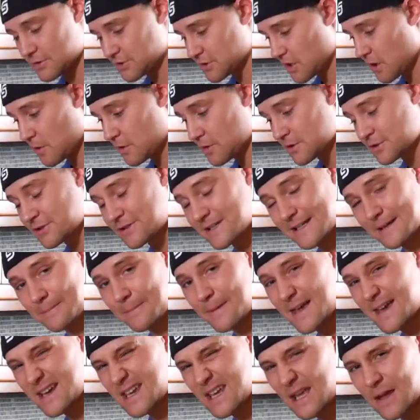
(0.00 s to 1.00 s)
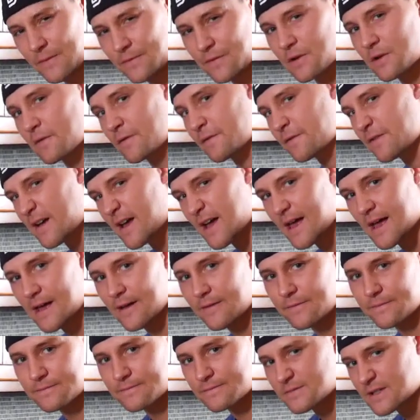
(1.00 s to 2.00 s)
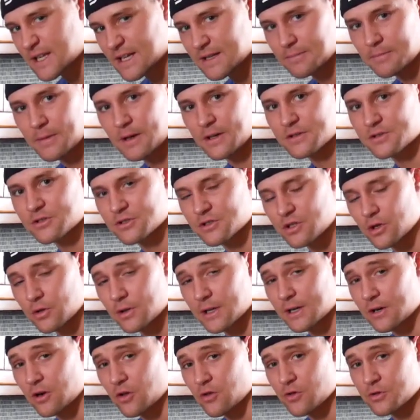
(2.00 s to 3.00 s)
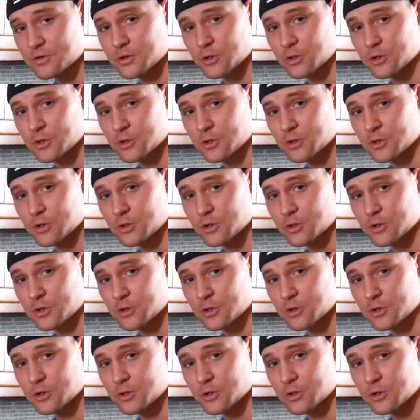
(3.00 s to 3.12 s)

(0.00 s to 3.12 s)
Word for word: y'all, gonna stick it back in for another five, ten minutes or so, let all